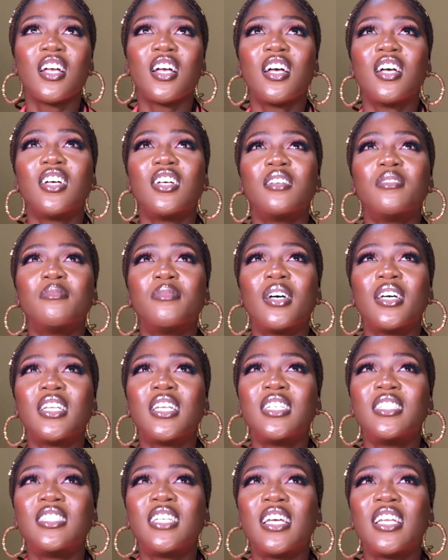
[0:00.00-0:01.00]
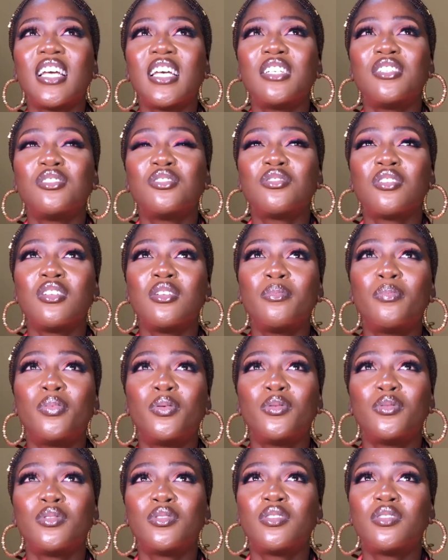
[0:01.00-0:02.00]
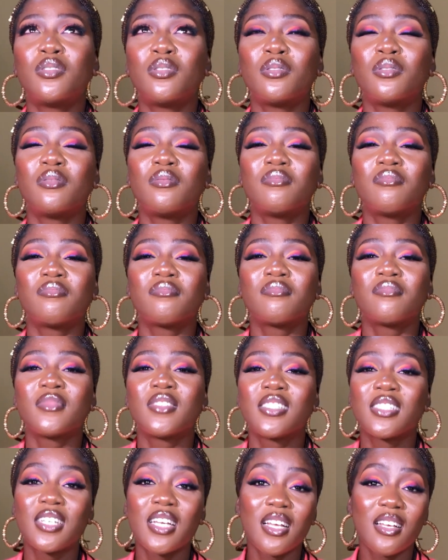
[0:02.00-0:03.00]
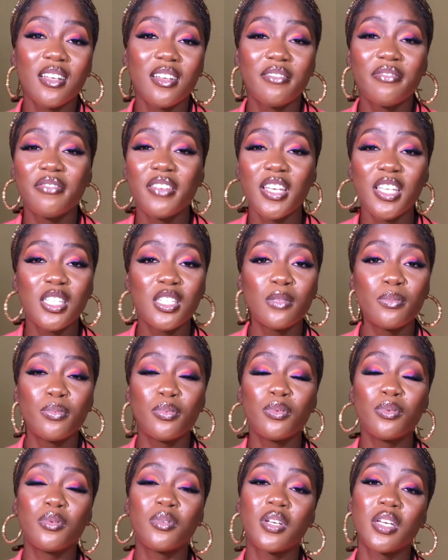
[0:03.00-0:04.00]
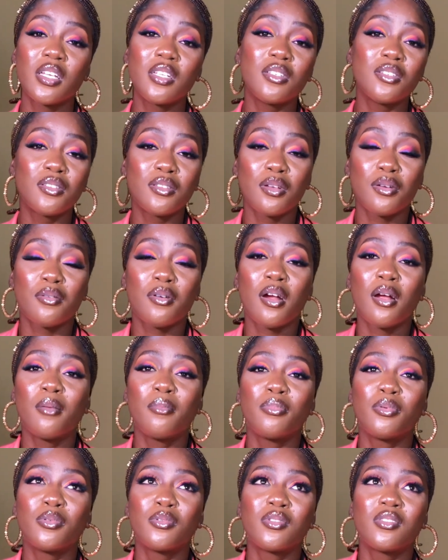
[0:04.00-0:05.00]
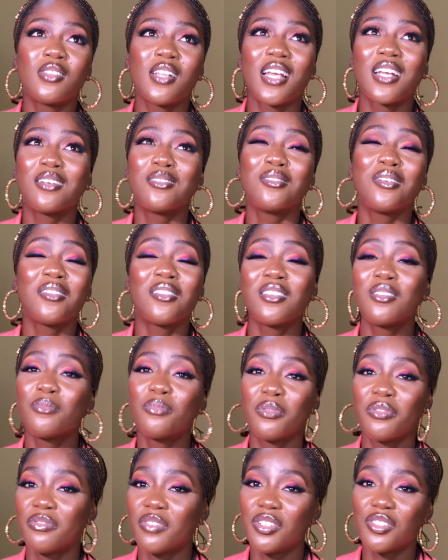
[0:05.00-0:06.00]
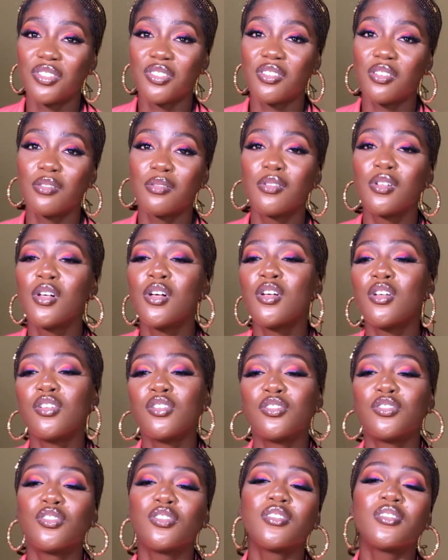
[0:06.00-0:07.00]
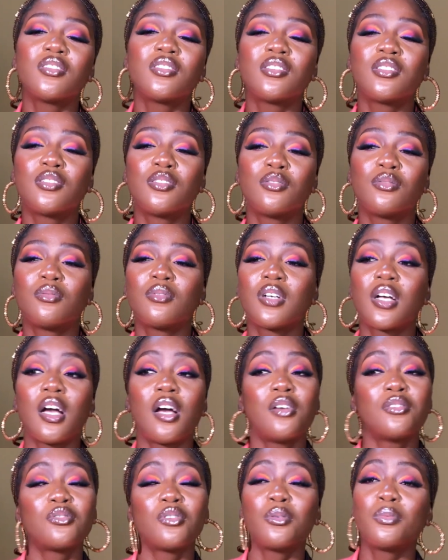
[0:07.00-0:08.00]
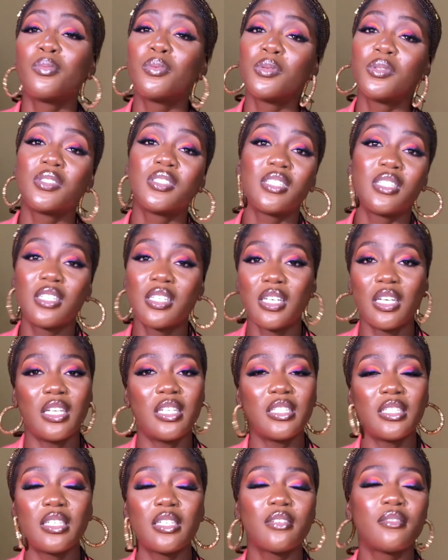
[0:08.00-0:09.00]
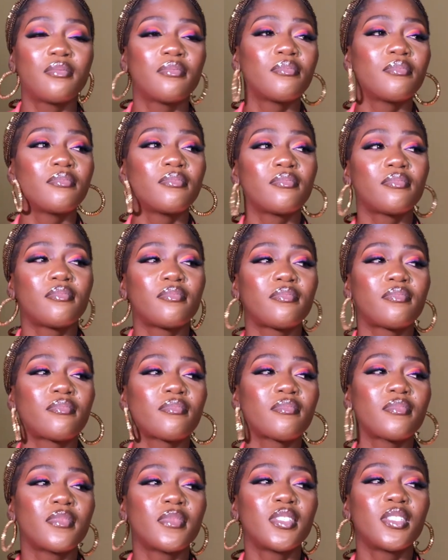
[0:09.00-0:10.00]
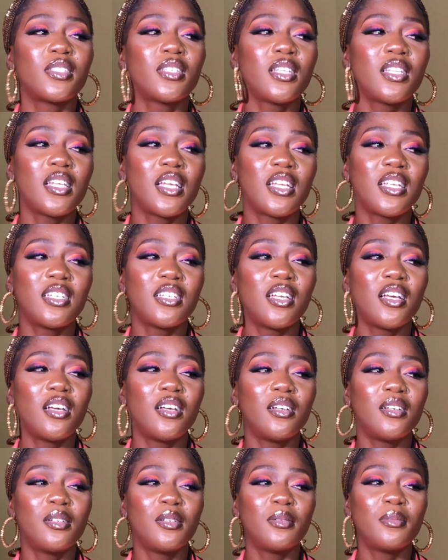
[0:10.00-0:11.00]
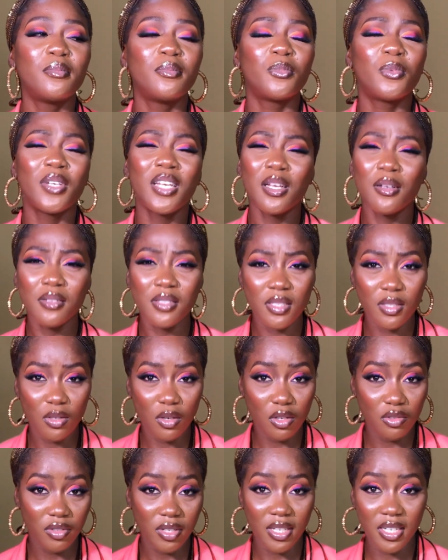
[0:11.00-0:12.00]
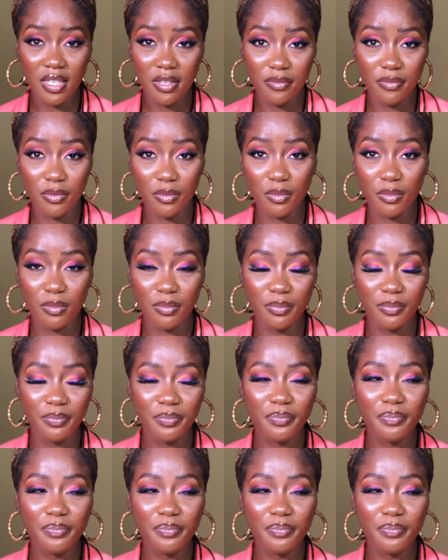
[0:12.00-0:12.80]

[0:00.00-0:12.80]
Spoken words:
And then I usually post on Facebook, Instagram, but like nothing professional, just casual posting here and there. So then when I was in 100 level,